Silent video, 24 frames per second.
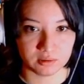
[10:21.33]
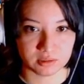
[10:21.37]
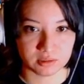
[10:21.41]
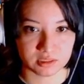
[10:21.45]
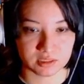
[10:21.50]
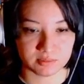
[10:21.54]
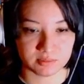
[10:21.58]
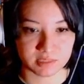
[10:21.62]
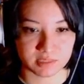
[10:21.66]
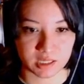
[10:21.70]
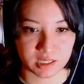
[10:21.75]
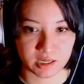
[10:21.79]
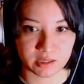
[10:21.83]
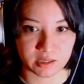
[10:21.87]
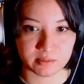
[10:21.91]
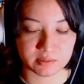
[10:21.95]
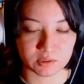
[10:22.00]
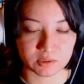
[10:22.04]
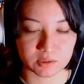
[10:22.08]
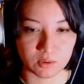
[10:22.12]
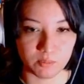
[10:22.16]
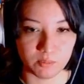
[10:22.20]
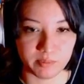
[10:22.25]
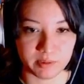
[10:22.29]
Sometimes
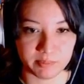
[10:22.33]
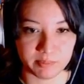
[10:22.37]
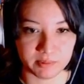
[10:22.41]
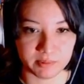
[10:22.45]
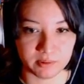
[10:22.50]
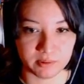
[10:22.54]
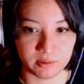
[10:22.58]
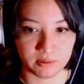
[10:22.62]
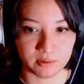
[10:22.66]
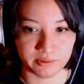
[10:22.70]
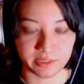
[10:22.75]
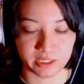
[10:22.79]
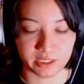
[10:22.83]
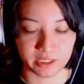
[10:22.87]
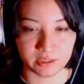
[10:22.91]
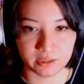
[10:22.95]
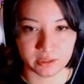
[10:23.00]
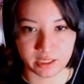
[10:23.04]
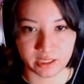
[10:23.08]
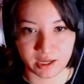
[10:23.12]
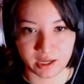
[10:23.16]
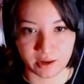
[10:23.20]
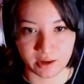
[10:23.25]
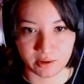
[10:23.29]
old people, they
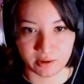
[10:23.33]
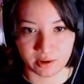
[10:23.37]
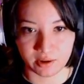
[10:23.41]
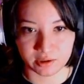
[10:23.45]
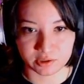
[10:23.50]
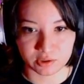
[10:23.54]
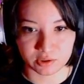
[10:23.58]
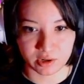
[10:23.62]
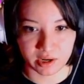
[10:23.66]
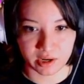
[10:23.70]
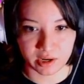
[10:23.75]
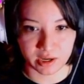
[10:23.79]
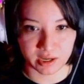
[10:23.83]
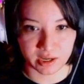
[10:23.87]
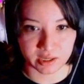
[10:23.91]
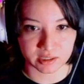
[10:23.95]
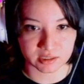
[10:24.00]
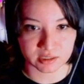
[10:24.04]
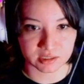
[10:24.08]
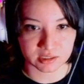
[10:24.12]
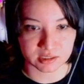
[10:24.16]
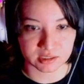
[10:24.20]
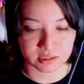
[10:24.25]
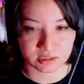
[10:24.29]
lay down on
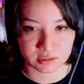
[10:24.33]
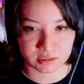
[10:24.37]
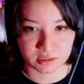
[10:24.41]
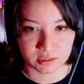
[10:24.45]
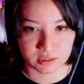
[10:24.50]
tracks